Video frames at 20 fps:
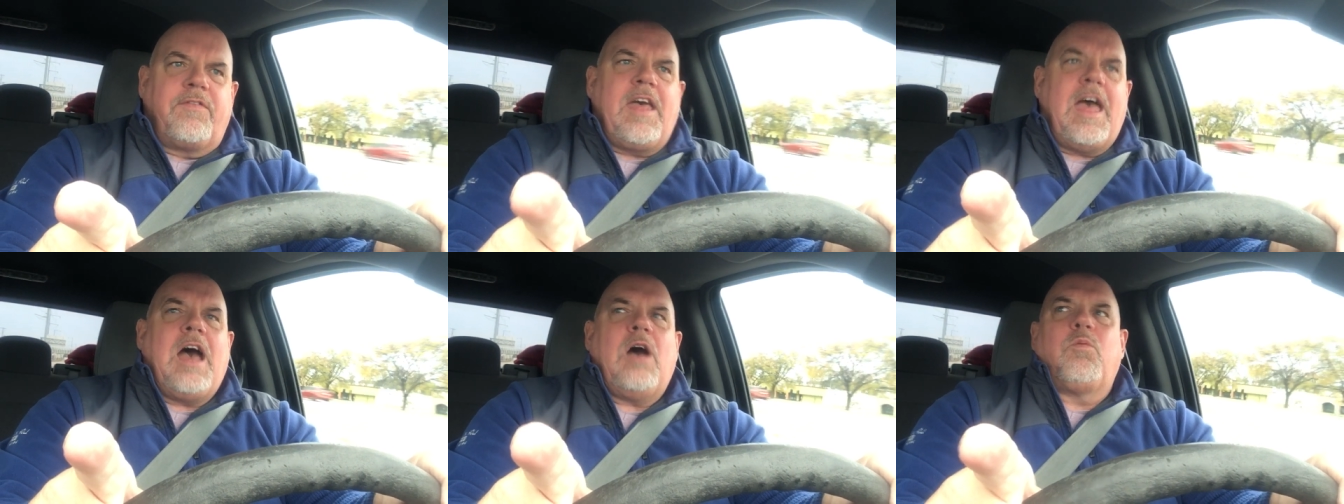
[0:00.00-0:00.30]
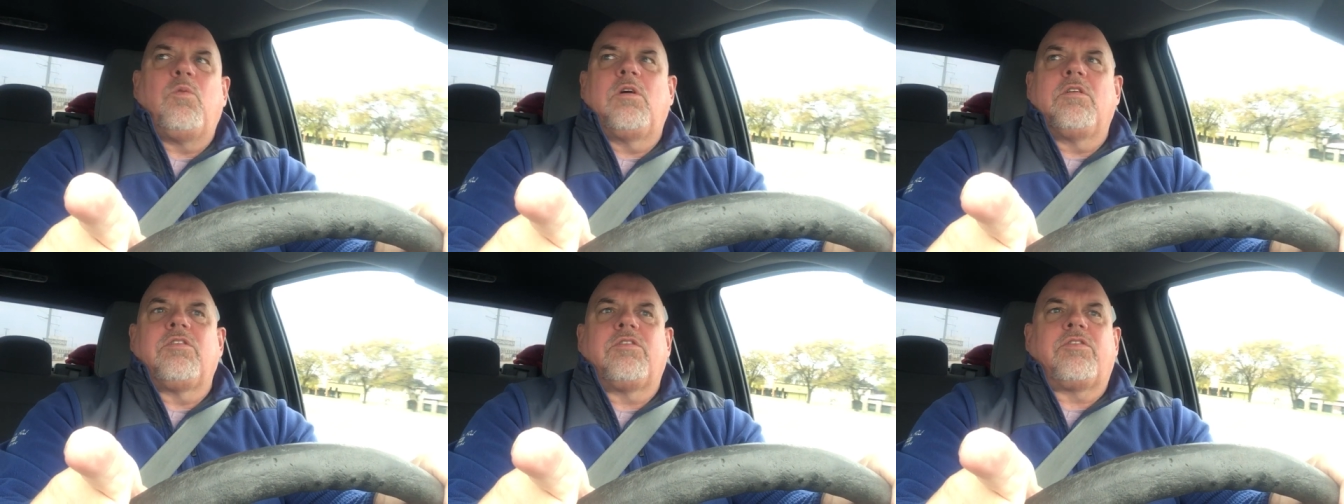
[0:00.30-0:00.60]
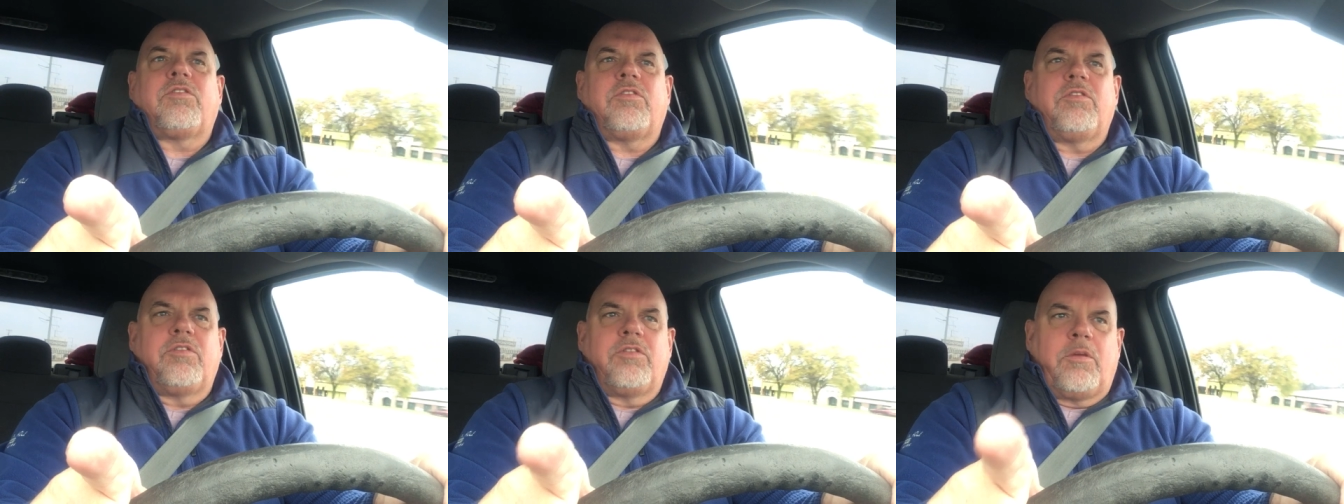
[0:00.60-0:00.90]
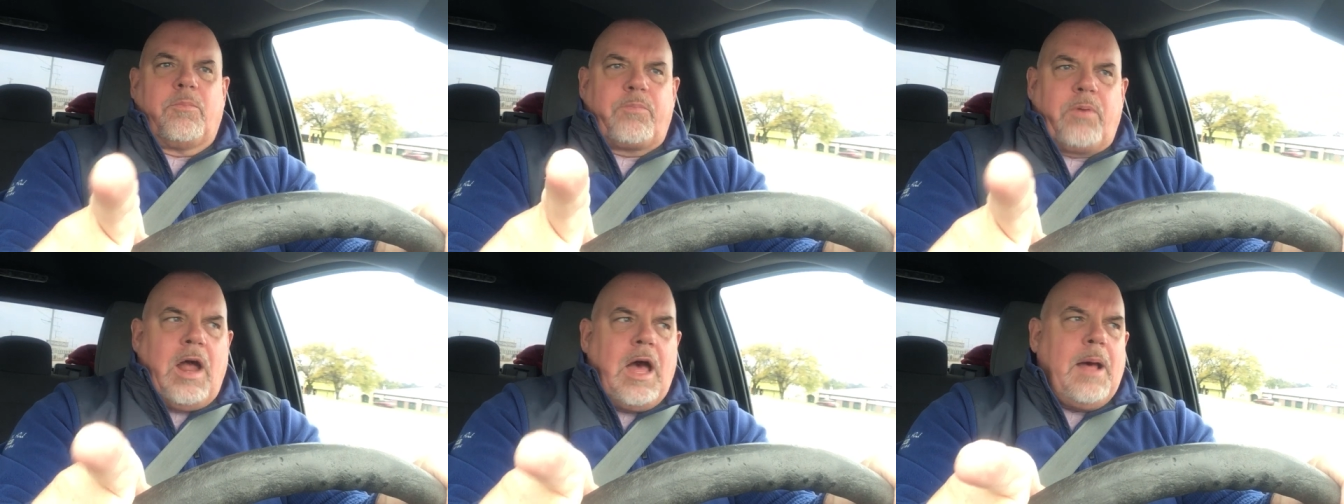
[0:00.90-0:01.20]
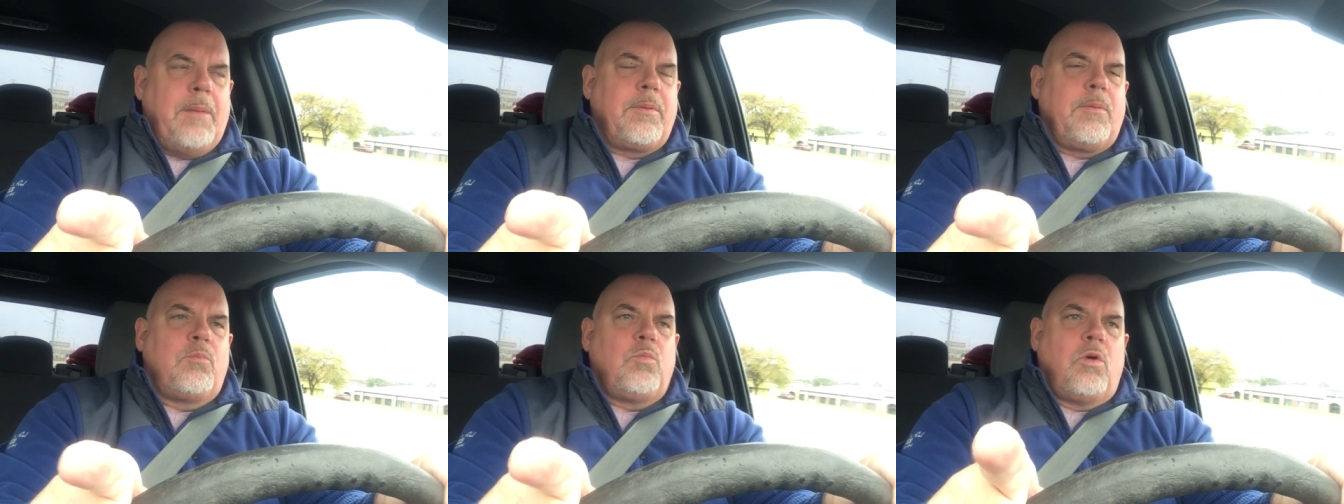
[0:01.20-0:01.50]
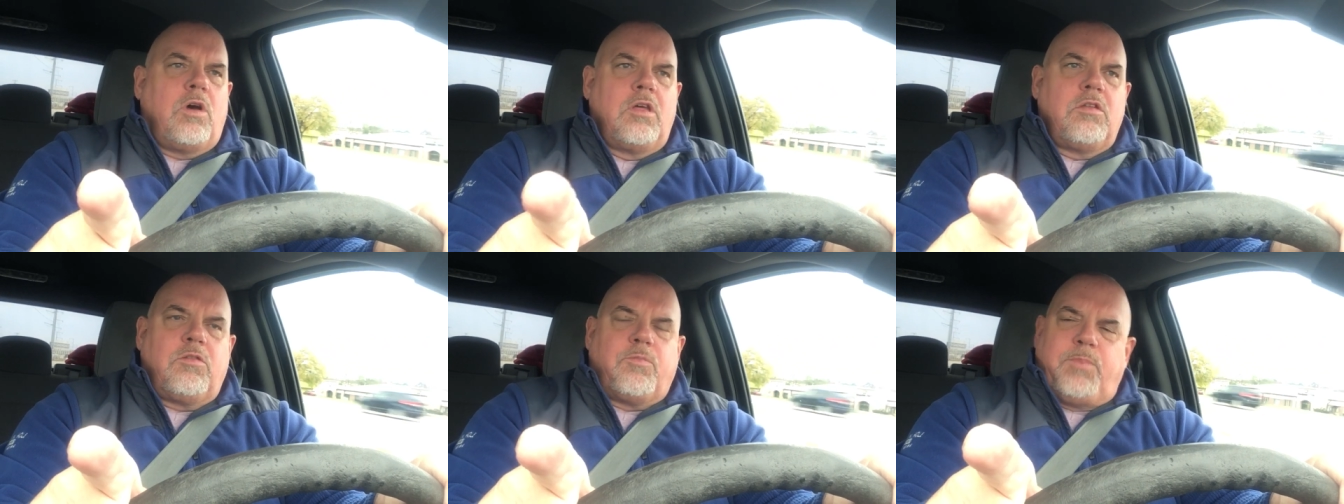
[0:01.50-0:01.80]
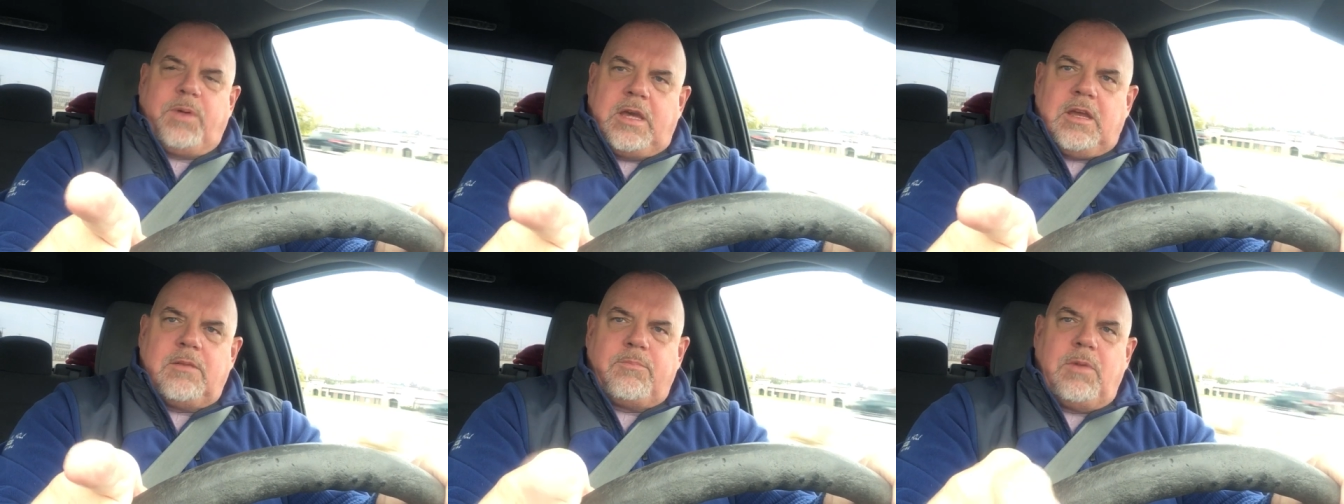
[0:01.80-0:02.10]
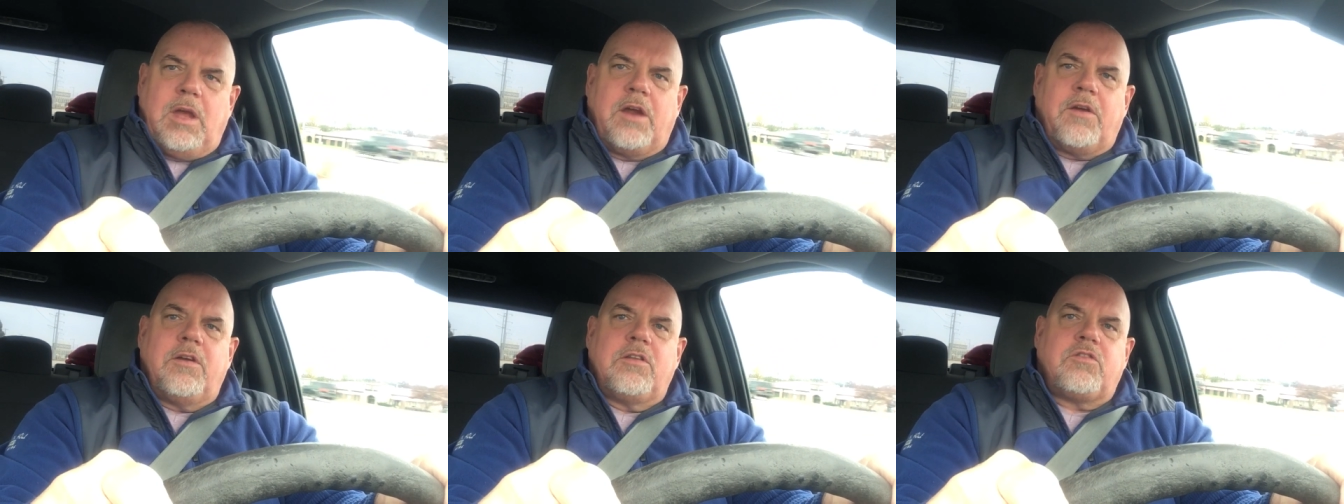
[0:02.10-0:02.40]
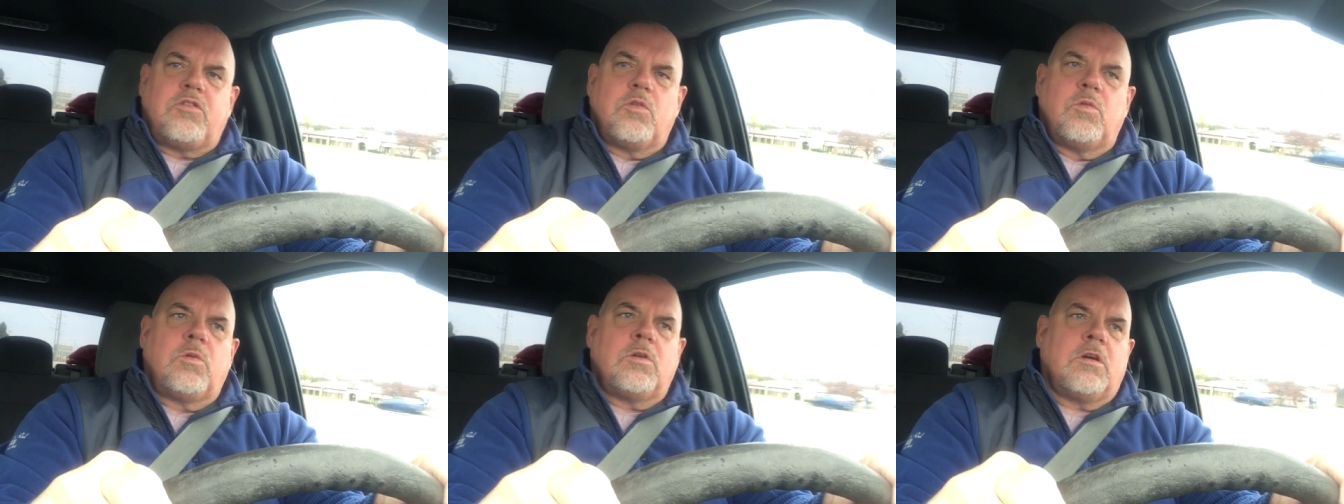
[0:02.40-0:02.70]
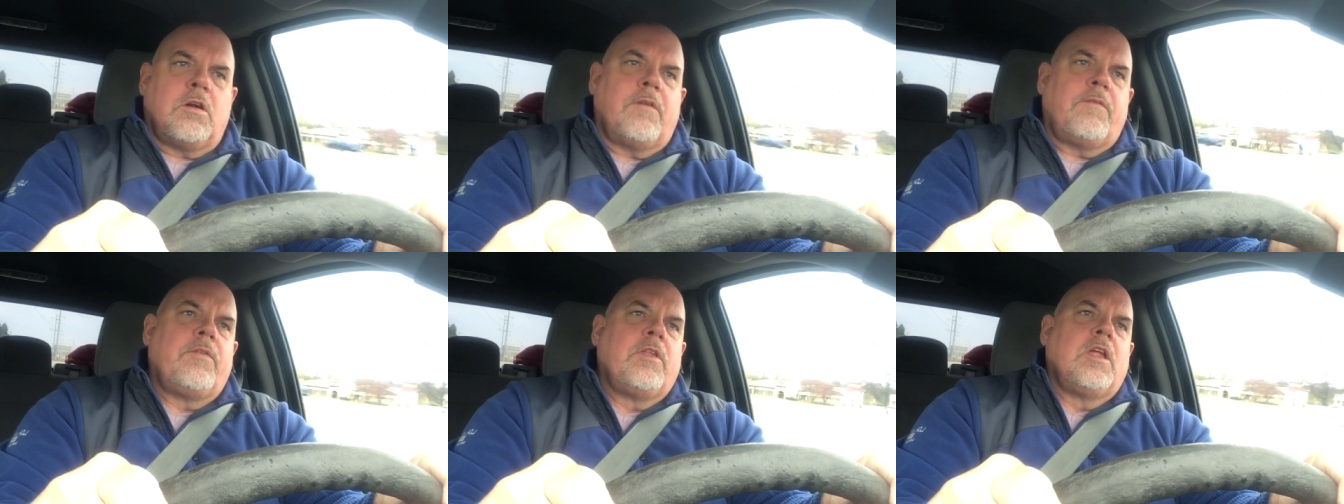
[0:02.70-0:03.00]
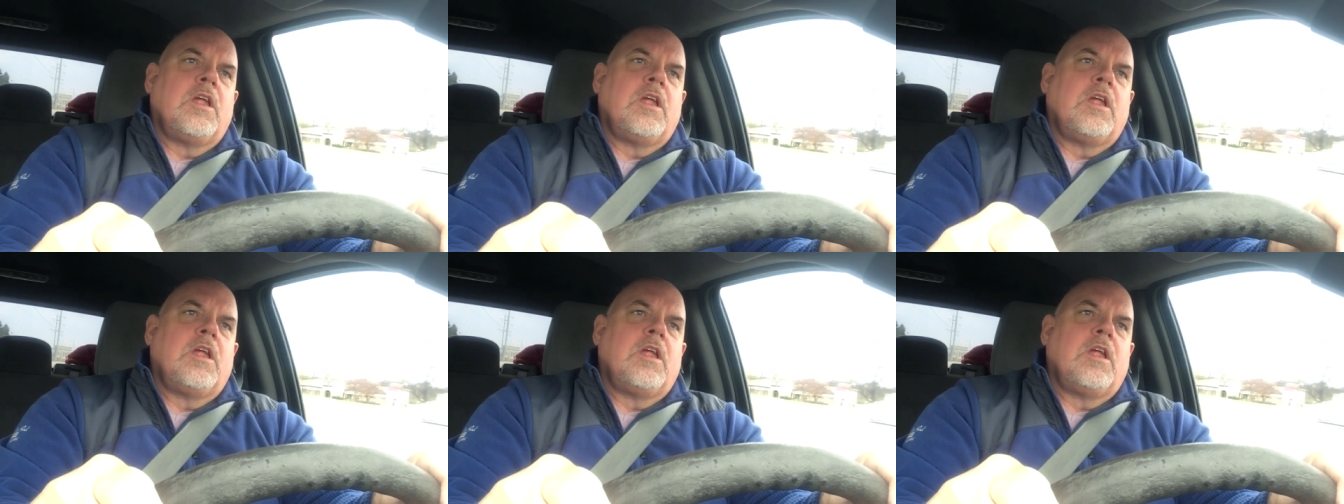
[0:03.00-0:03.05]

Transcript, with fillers: That was the problem was being married to her.